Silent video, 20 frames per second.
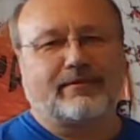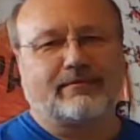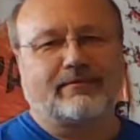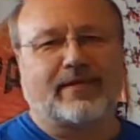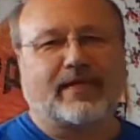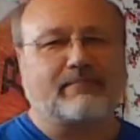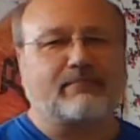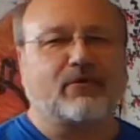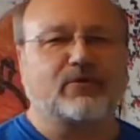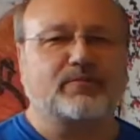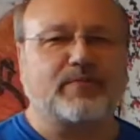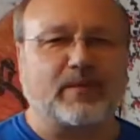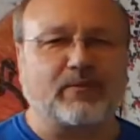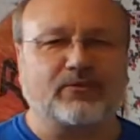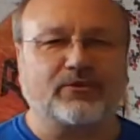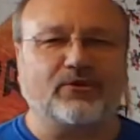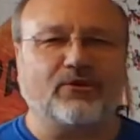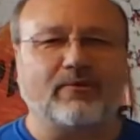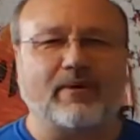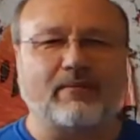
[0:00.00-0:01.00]
like most
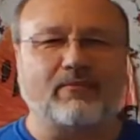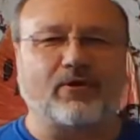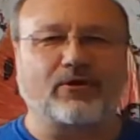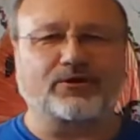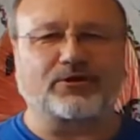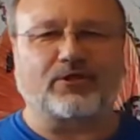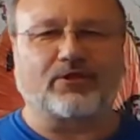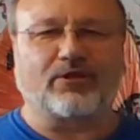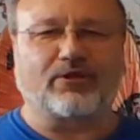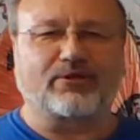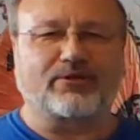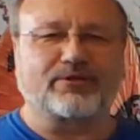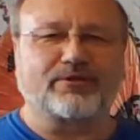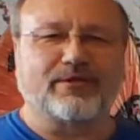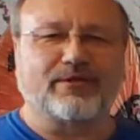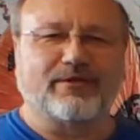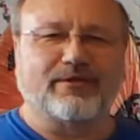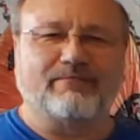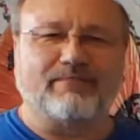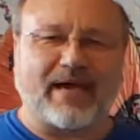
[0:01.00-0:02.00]
people do about martial arts.
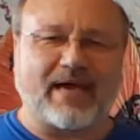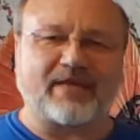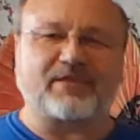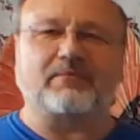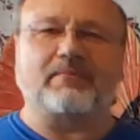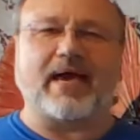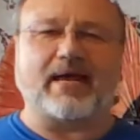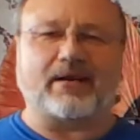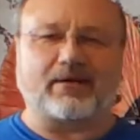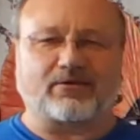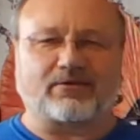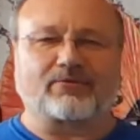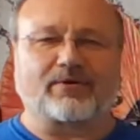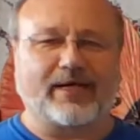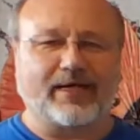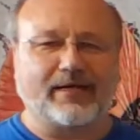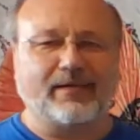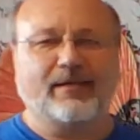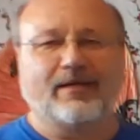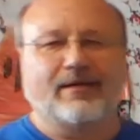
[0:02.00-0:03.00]
Mathematical,
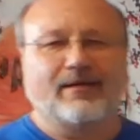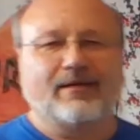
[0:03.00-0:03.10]
right?